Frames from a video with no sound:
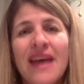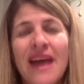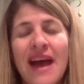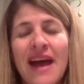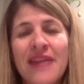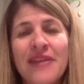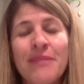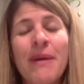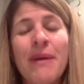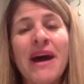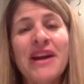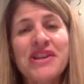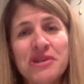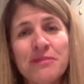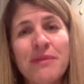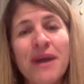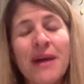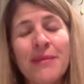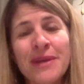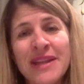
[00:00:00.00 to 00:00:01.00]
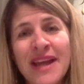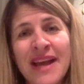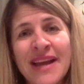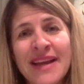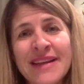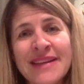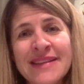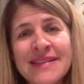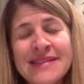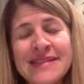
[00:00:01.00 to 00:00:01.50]
the Pachamama
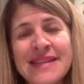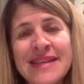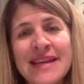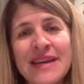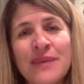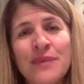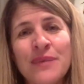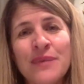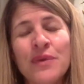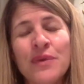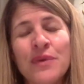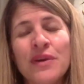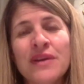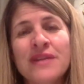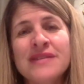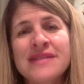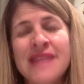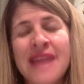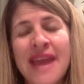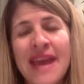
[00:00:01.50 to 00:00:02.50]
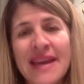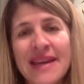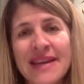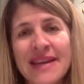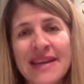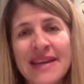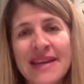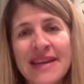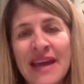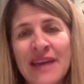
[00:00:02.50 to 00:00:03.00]
Alliance that works hand in
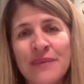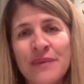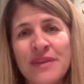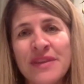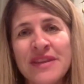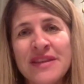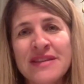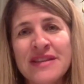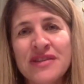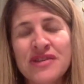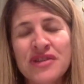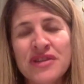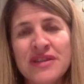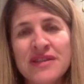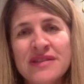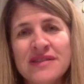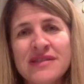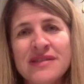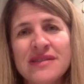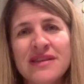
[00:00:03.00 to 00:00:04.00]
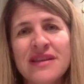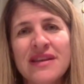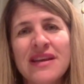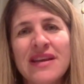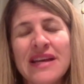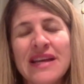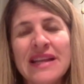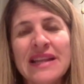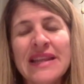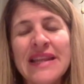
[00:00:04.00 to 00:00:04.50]
hand with indigenous
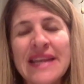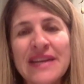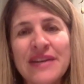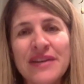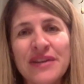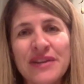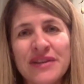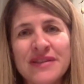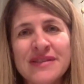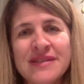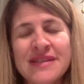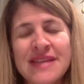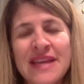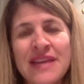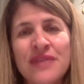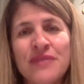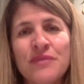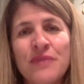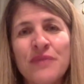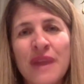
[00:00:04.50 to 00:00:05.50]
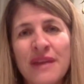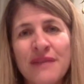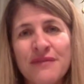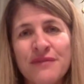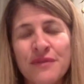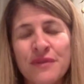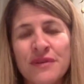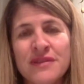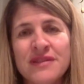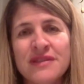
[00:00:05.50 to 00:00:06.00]
leaders in the
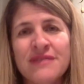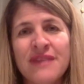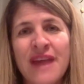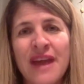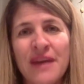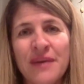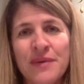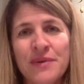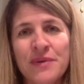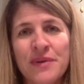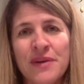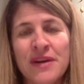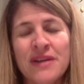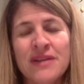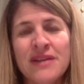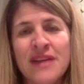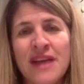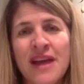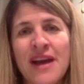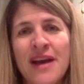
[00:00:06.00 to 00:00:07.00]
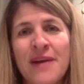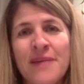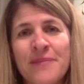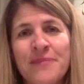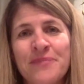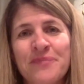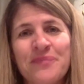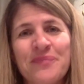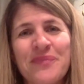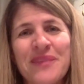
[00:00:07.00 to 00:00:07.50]
rainforest of Ecuador.
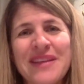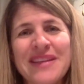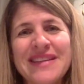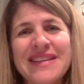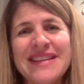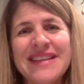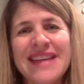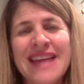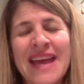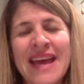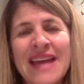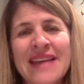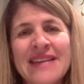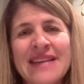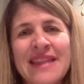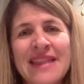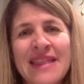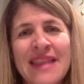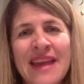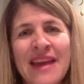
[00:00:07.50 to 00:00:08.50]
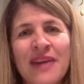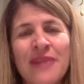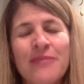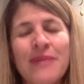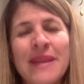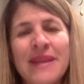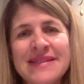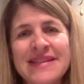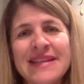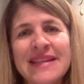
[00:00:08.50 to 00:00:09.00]
And
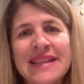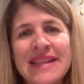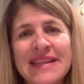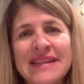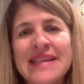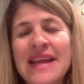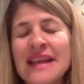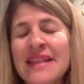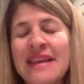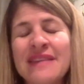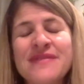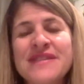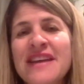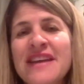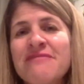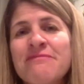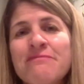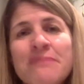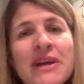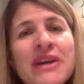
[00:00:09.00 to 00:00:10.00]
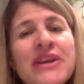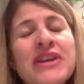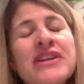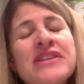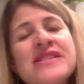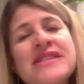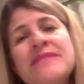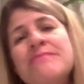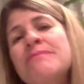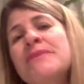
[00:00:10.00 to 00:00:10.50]
they've saved
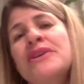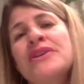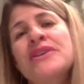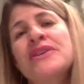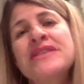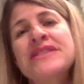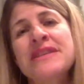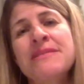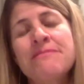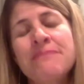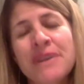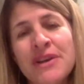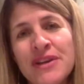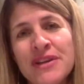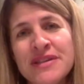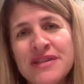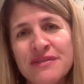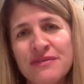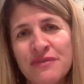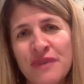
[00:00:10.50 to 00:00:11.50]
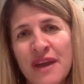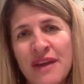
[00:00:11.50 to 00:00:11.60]
millions and millions and millions of